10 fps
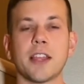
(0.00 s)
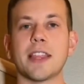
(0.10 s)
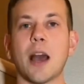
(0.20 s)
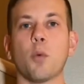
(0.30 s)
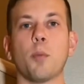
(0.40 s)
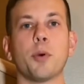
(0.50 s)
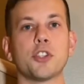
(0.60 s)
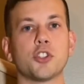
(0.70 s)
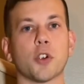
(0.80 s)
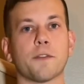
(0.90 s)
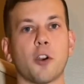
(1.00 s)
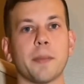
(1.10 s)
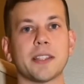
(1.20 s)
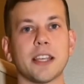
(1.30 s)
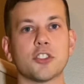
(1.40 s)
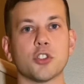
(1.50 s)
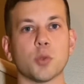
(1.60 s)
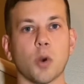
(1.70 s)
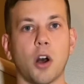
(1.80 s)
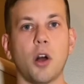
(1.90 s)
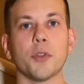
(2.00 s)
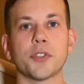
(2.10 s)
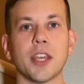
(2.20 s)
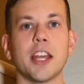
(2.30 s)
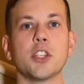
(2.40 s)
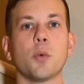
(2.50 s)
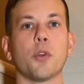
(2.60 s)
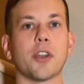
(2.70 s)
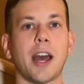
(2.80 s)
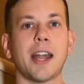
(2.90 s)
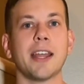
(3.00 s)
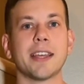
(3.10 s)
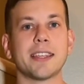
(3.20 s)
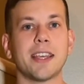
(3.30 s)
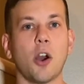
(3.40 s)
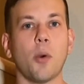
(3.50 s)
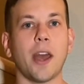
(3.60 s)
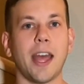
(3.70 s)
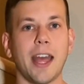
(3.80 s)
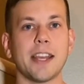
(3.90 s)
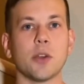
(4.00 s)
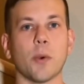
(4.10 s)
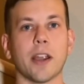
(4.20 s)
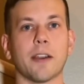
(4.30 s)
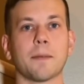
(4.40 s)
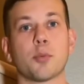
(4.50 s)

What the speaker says: That will put your fermentation to a halt and you will not go anywhere.